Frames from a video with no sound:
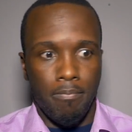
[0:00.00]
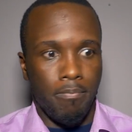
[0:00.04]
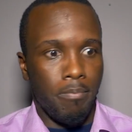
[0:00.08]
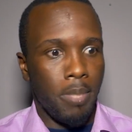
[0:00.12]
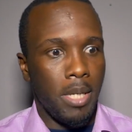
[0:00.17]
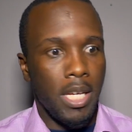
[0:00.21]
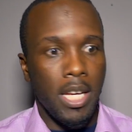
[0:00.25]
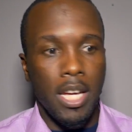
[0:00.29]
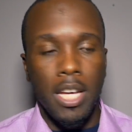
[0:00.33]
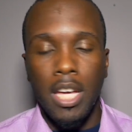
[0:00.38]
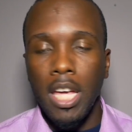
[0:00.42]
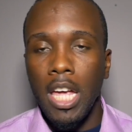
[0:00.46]

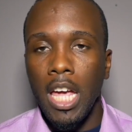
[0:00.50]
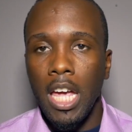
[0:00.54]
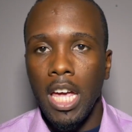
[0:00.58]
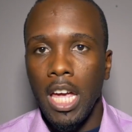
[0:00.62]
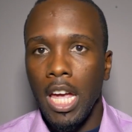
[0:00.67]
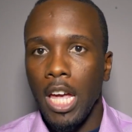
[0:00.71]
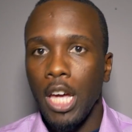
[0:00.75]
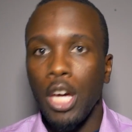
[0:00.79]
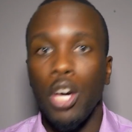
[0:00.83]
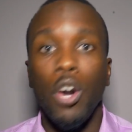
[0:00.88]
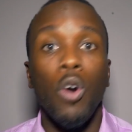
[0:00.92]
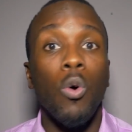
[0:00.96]

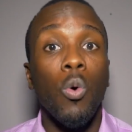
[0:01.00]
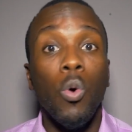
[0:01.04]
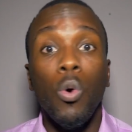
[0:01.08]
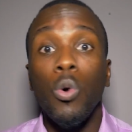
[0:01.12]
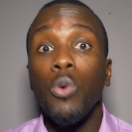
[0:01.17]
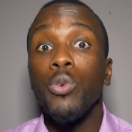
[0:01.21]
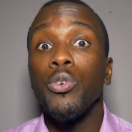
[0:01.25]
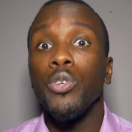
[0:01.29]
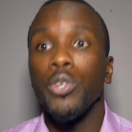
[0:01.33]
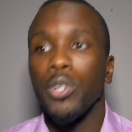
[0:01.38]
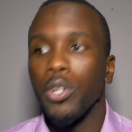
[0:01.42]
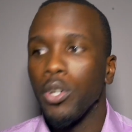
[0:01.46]
a
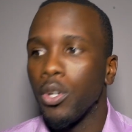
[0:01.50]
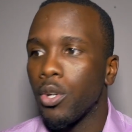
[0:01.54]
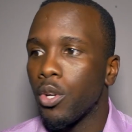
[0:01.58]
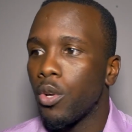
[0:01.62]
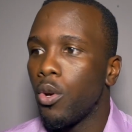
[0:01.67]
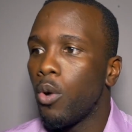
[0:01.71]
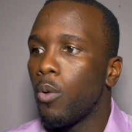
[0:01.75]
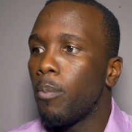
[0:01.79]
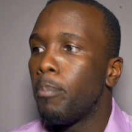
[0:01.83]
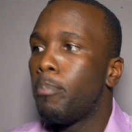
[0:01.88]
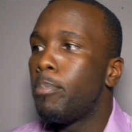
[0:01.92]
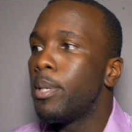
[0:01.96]
co-owner or a
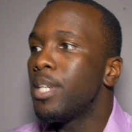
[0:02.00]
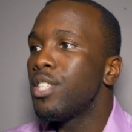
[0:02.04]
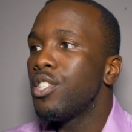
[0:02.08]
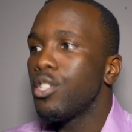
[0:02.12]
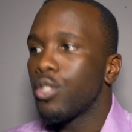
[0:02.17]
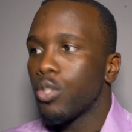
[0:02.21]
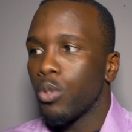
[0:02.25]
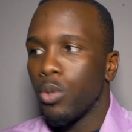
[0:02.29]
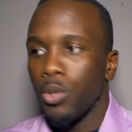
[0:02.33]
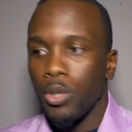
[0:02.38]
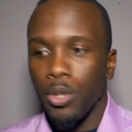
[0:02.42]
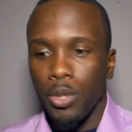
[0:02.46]

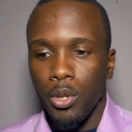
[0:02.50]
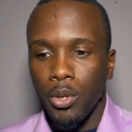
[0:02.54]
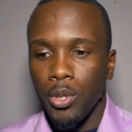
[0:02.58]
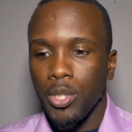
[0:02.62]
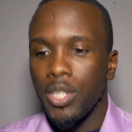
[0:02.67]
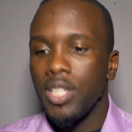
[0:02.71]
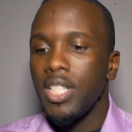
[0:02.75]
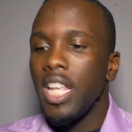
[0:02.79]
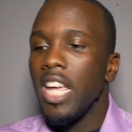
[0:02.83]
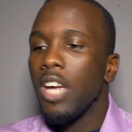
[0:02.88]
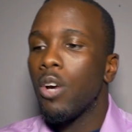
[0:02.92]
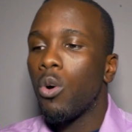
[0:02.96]
co-business owner or a
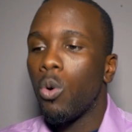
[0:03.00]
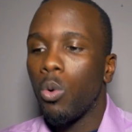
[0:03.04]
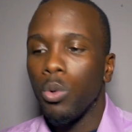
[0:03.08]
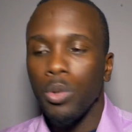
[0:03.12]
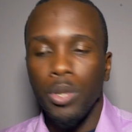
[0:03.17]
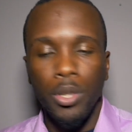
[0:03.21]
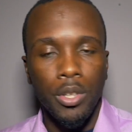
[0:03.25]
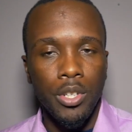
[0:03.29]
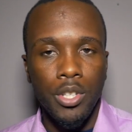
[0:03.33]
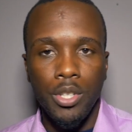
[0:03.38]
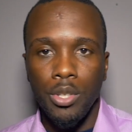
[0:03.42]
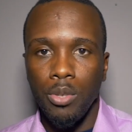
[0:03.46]

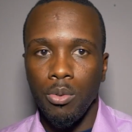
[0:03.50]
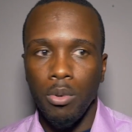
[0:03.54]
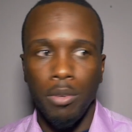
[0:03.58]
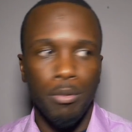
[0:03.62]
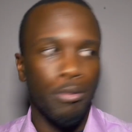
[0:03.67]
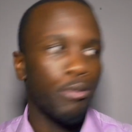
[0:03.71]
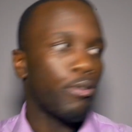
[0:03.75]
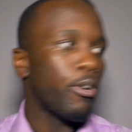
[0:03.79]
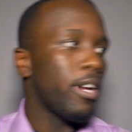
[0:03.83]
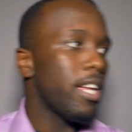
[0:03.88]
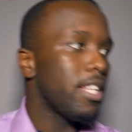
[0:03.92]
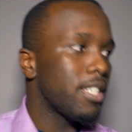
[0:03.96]
stakeholder into a
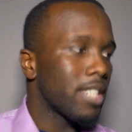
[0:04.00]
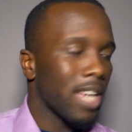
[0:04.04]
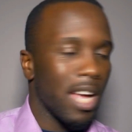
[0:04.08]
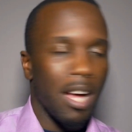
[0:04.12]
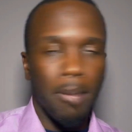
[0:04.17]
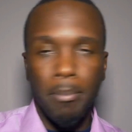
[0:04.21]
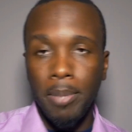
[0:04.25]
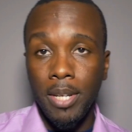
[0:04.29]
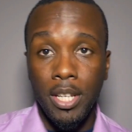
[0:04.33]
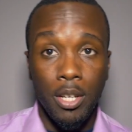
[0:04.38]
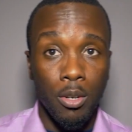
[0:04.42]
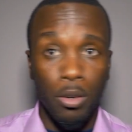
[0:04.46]
friend's
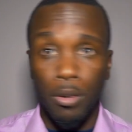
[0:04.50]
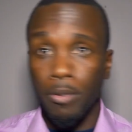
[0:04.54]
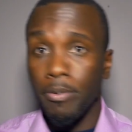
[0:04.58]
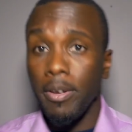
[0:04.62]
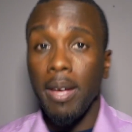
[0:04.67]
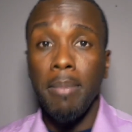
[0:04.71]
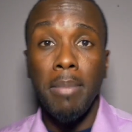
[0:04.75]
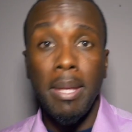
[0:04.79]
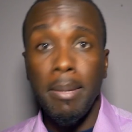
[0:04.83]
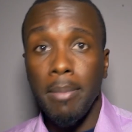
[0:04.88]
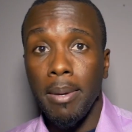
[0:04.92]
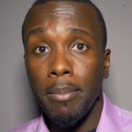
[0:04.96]
company or a
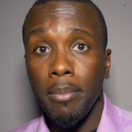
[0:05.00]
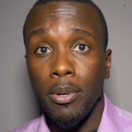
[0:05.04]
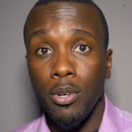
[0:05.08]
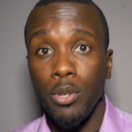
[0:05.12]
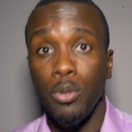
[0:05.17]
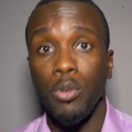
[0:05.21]
family member.